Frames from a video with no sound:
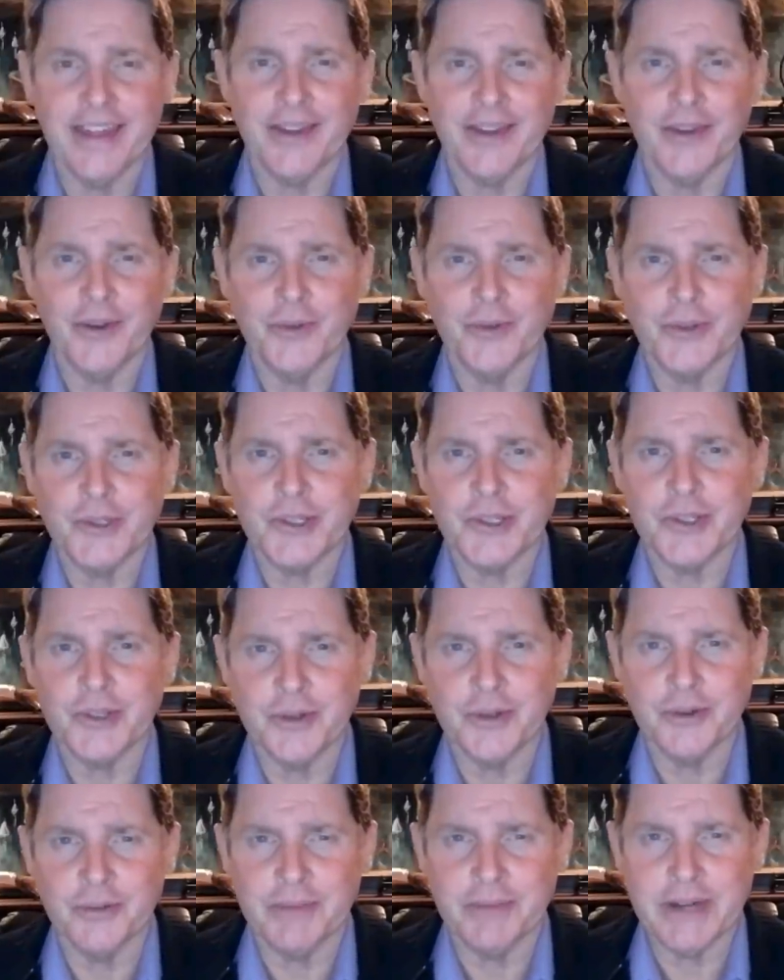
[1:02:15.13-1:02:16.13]
Thank you
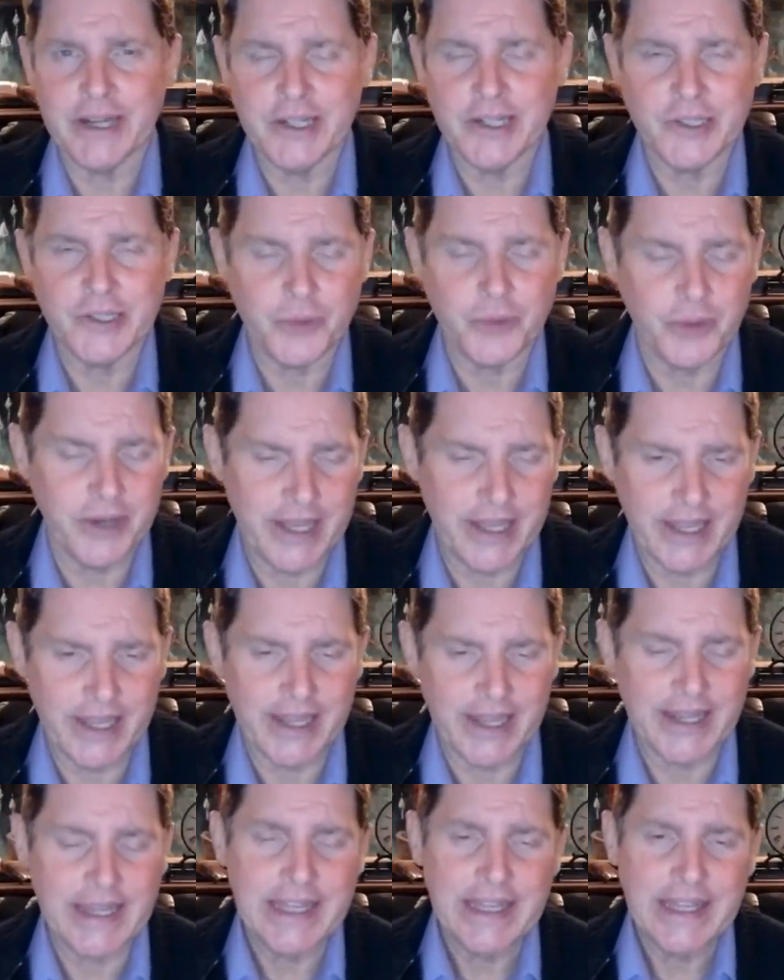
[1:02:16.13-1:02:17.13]
so much,
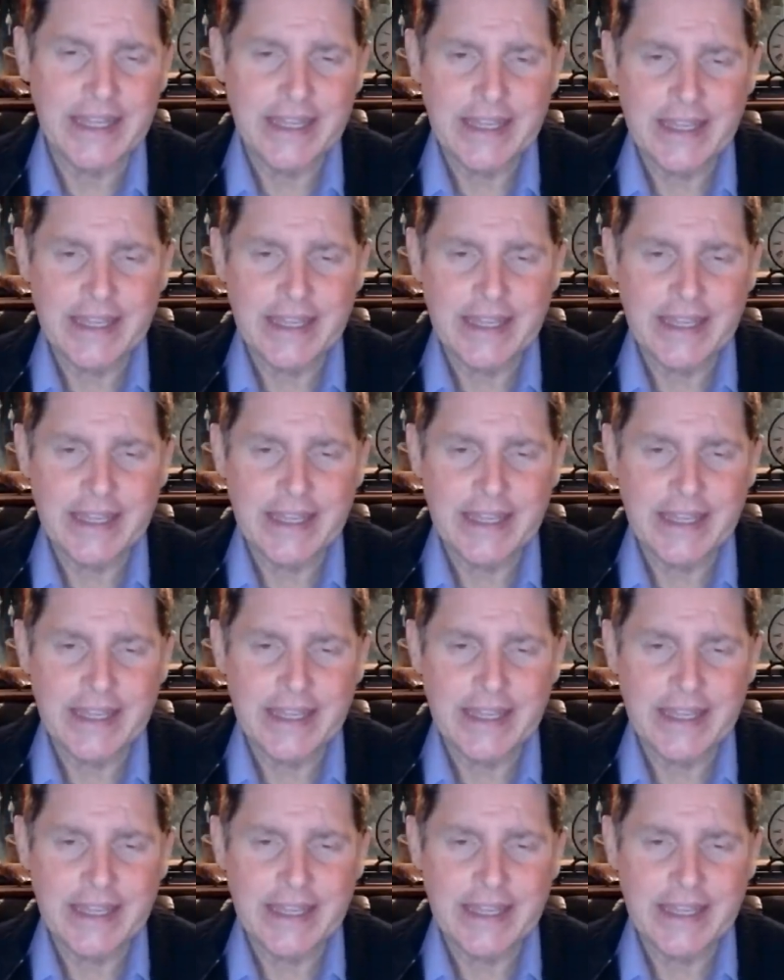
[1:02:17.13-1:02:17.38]
Wayne.